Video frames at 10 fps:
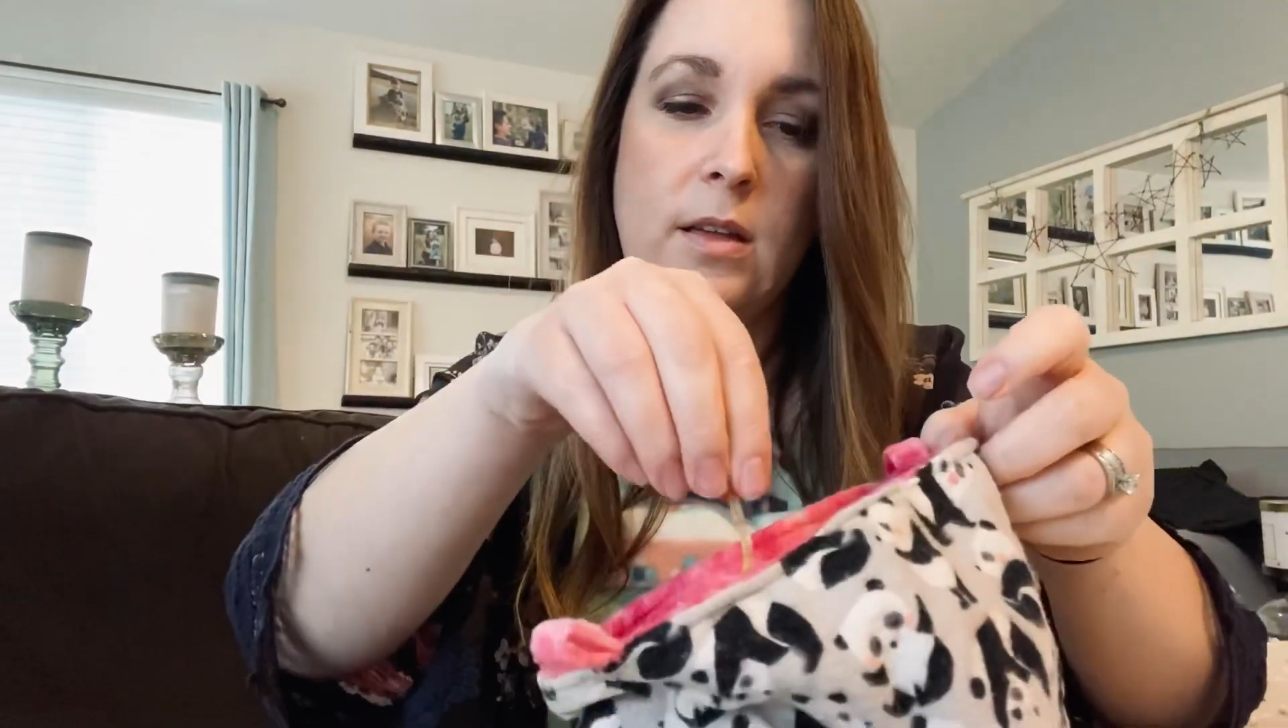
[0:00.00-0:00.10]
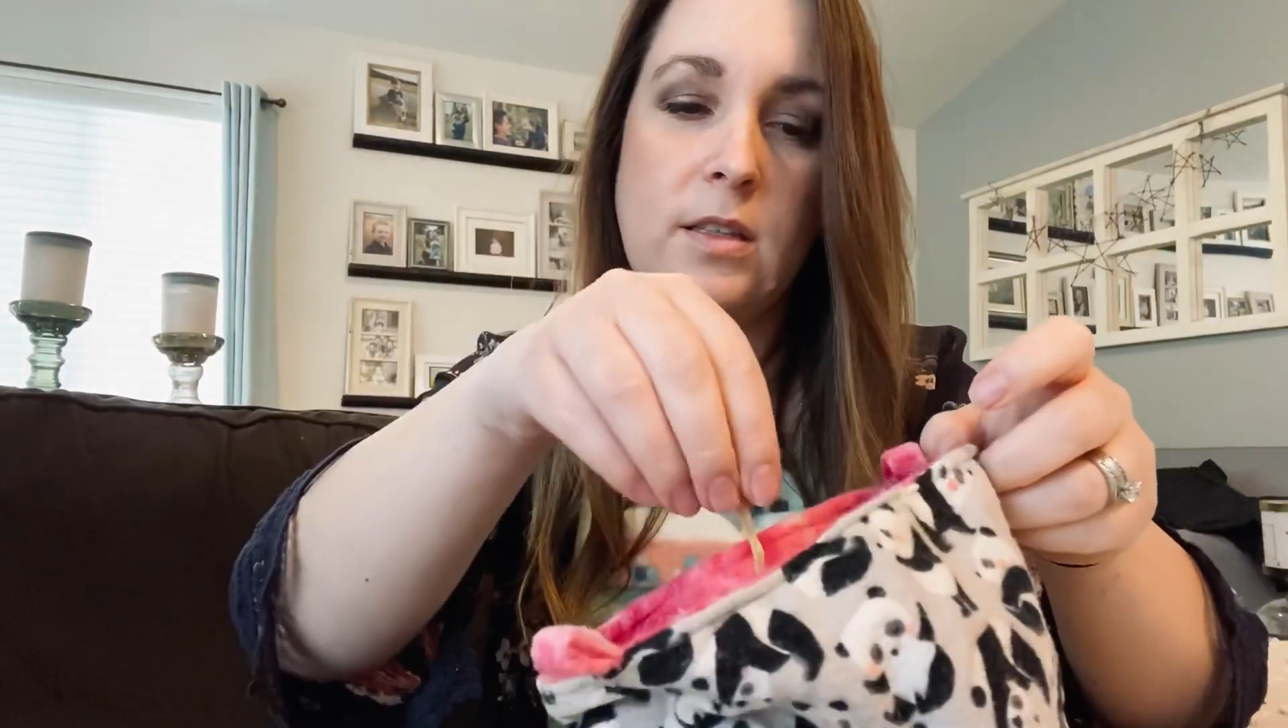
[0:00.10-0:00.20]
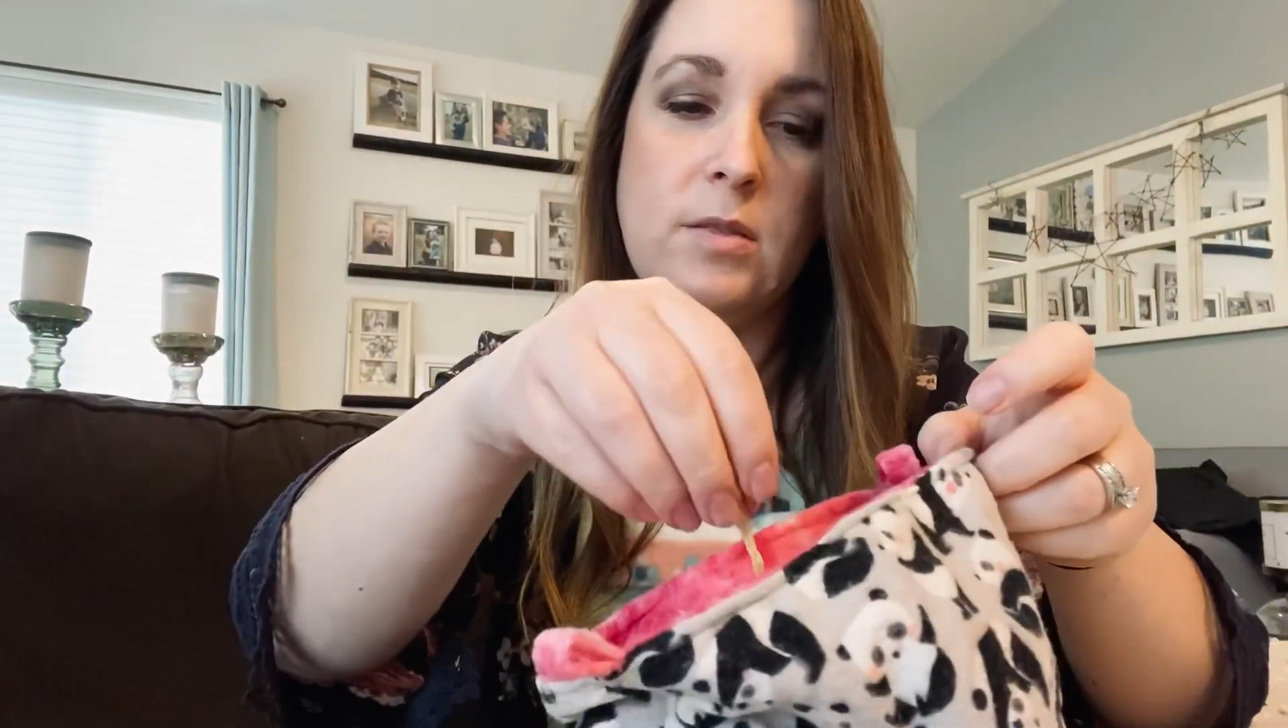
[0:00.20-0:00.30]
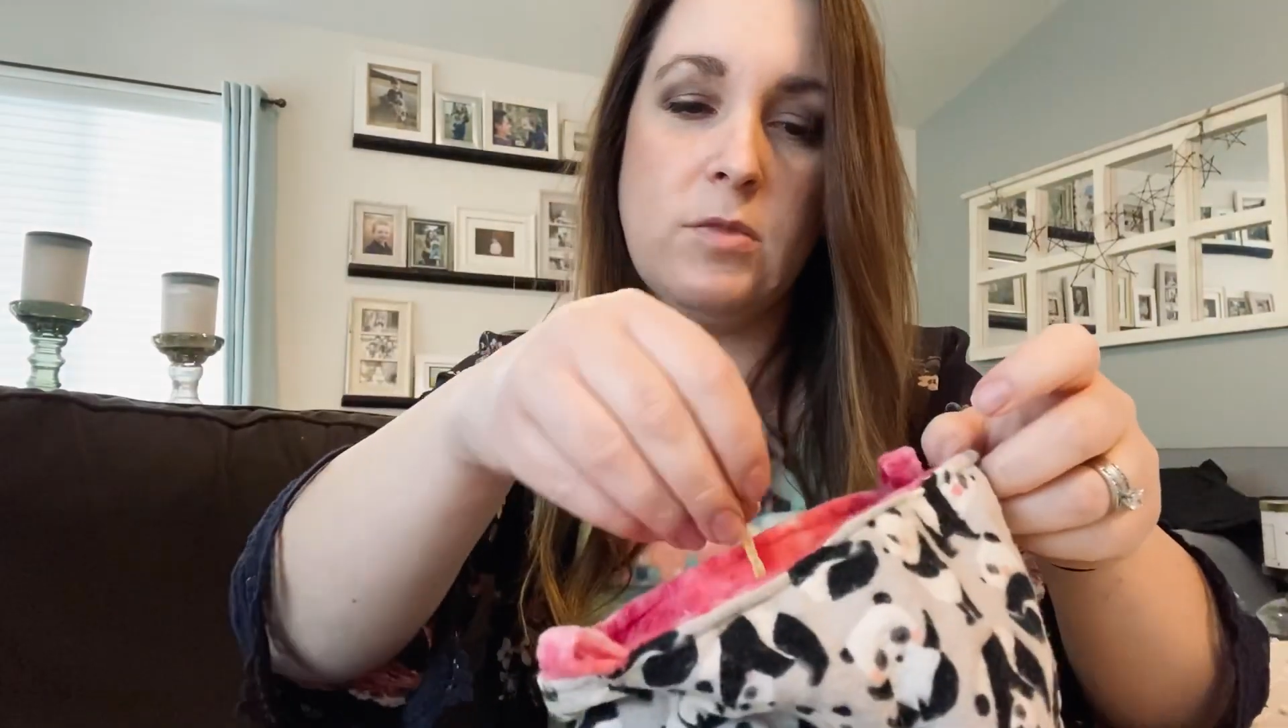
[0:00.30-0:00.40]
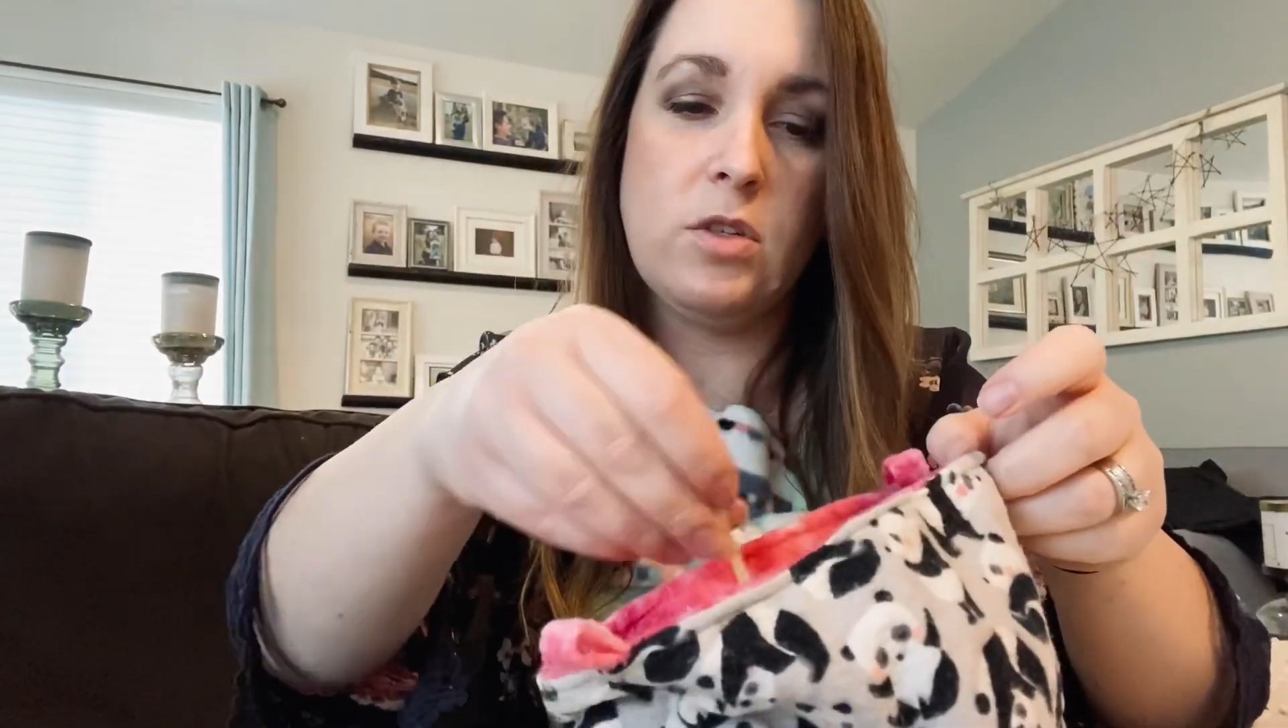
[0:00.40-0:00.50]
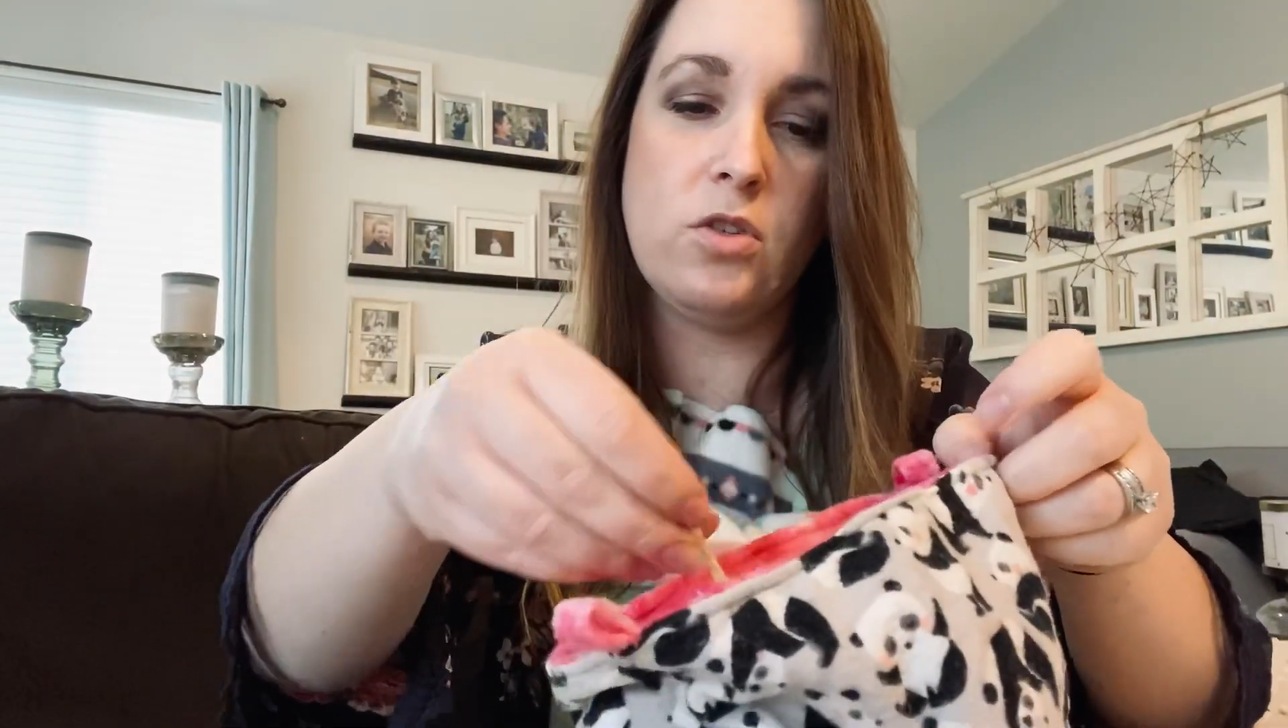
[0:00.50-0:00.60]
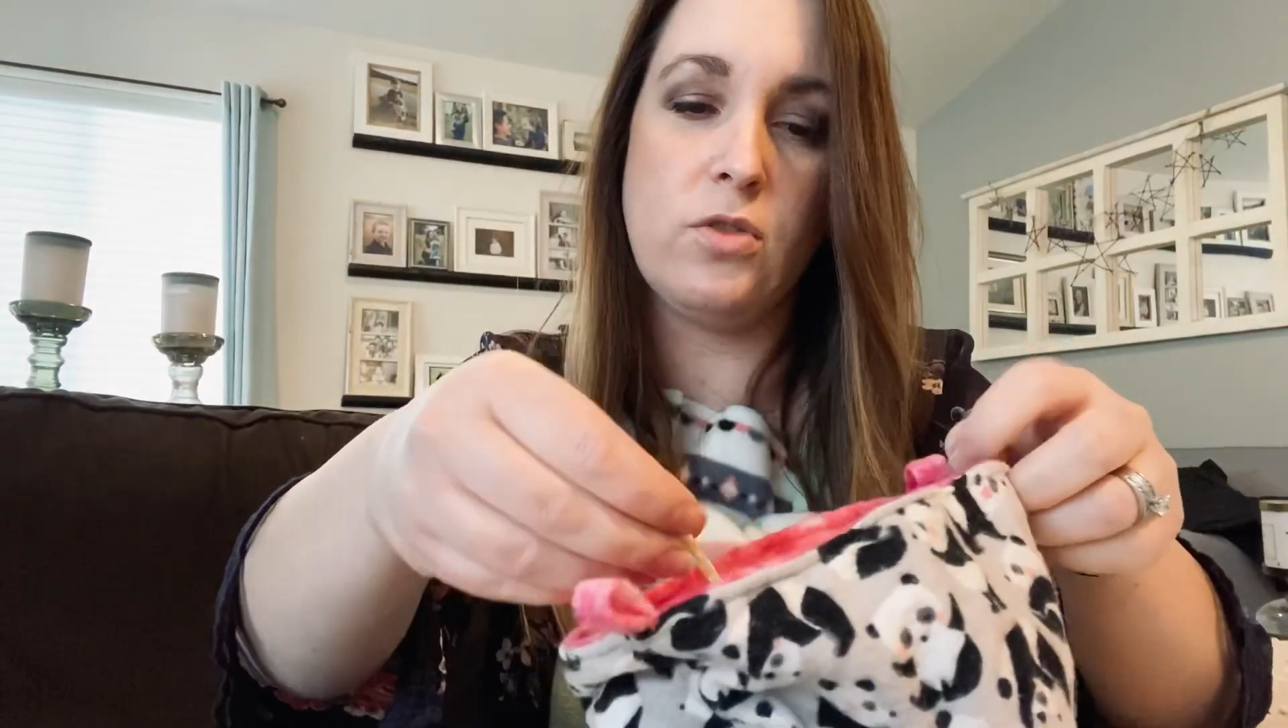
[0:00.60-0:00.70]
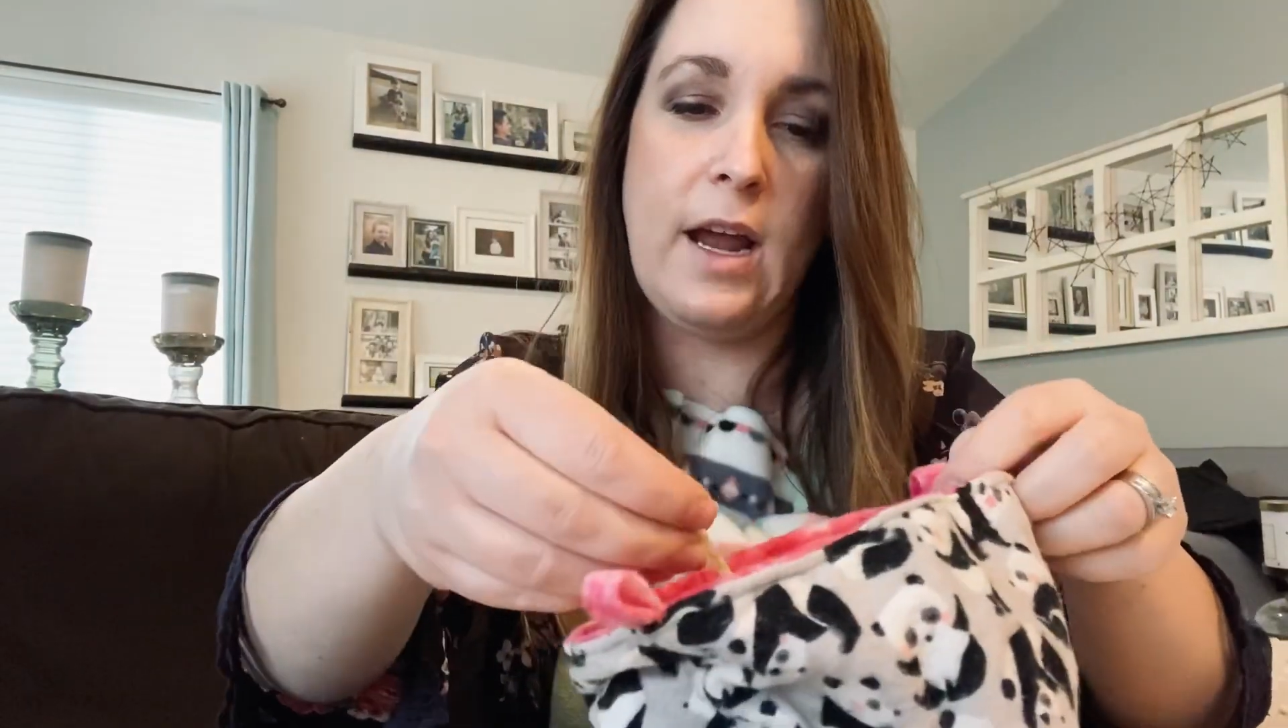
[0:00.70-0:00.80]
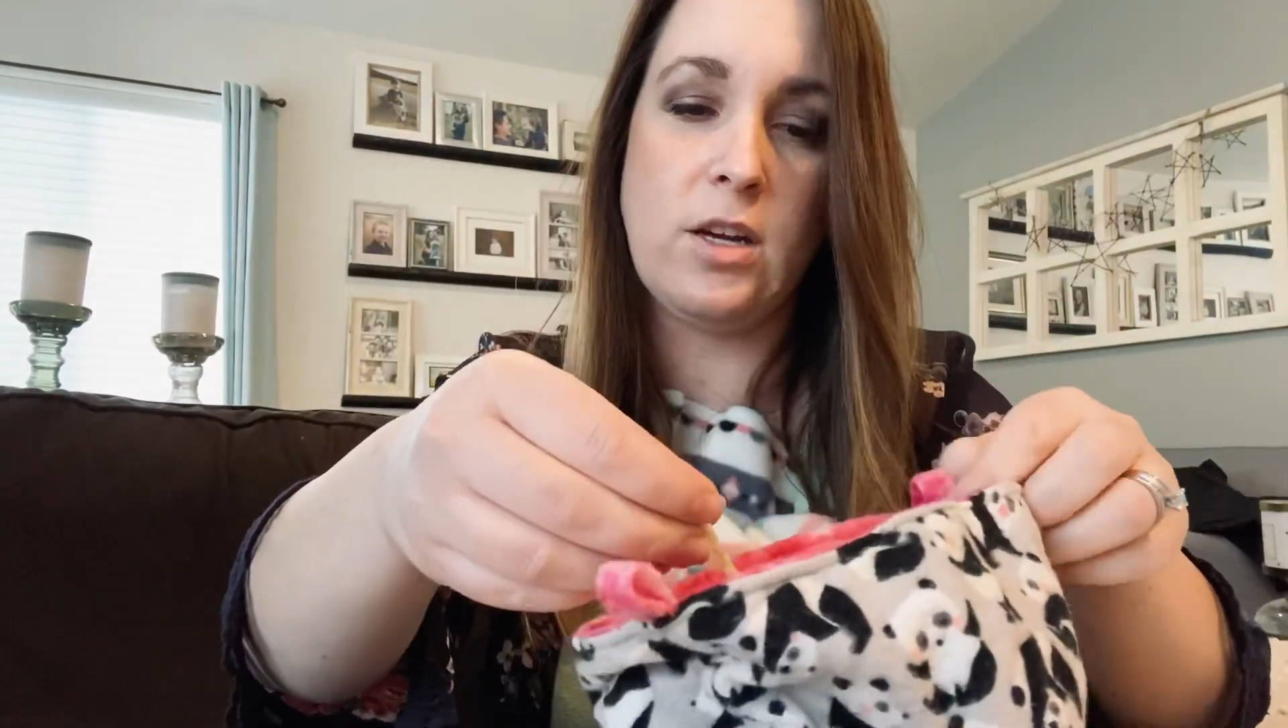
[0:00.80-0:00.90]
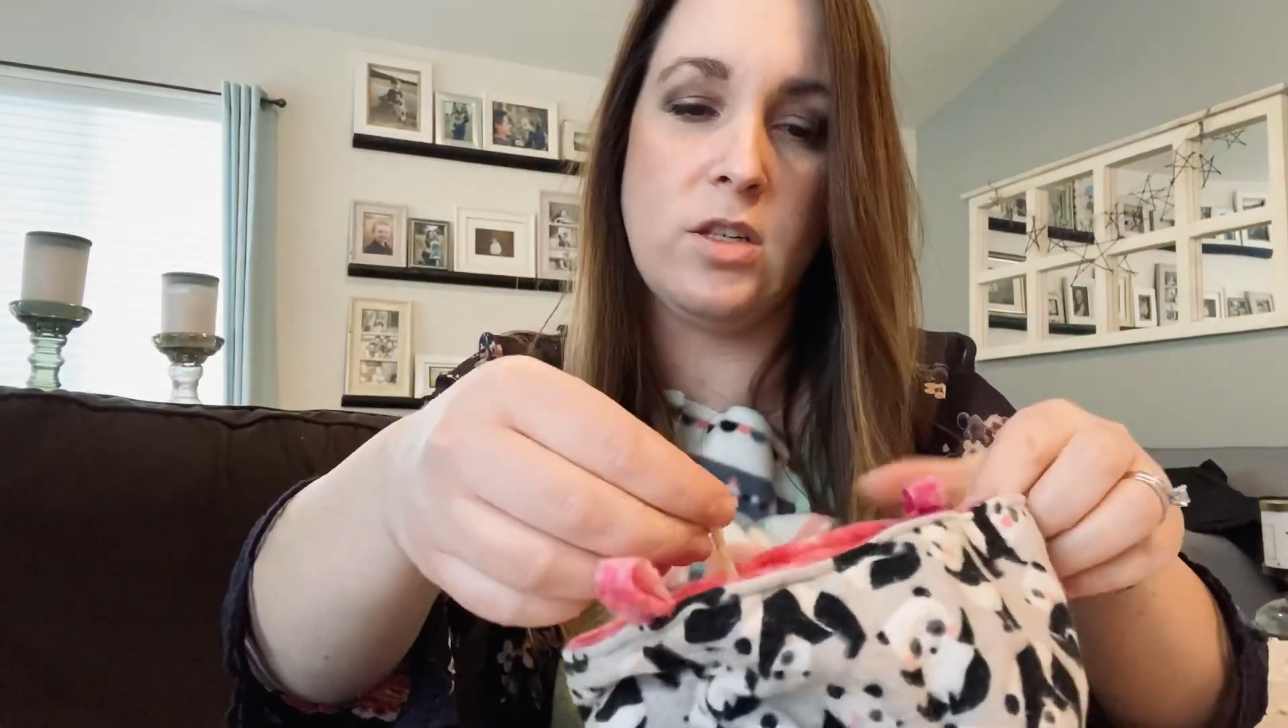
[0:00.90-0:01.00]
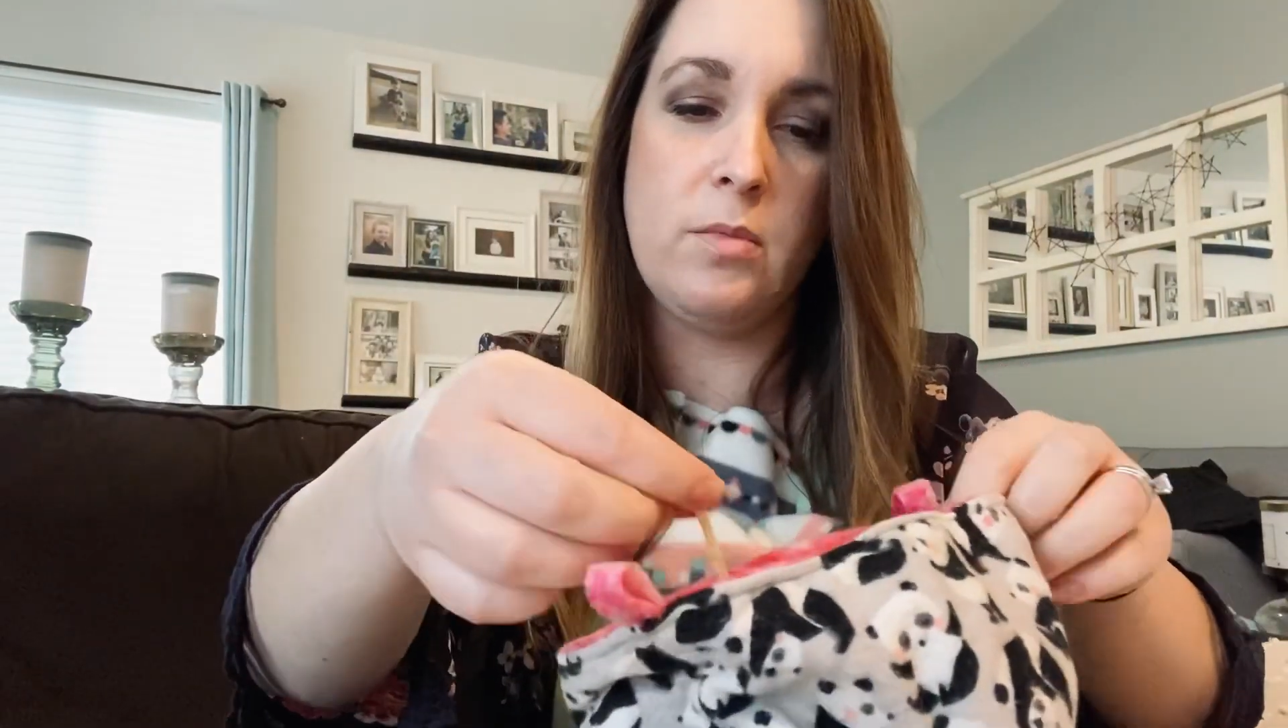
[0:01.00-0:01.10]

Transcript: Some distraction,